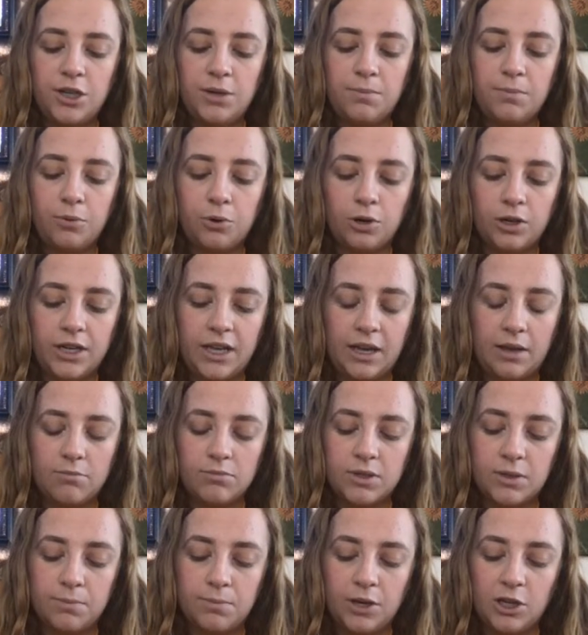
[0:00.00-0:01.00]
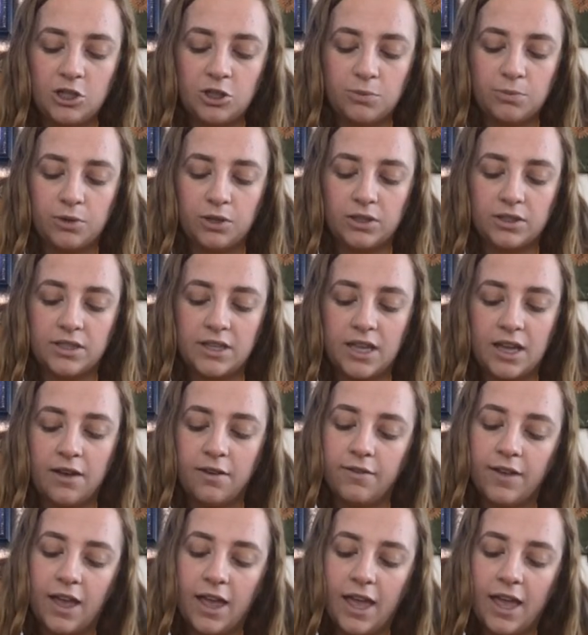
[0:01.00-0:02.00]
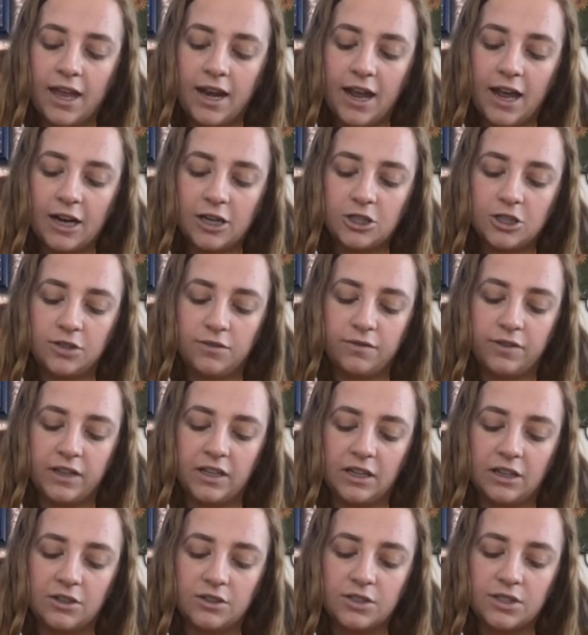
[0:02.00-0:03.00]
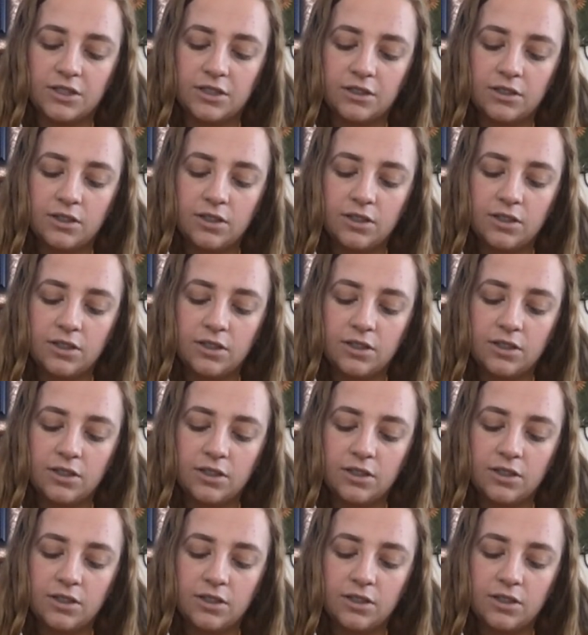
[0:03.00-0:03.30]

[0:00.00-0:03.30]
board games and picture books and action figures.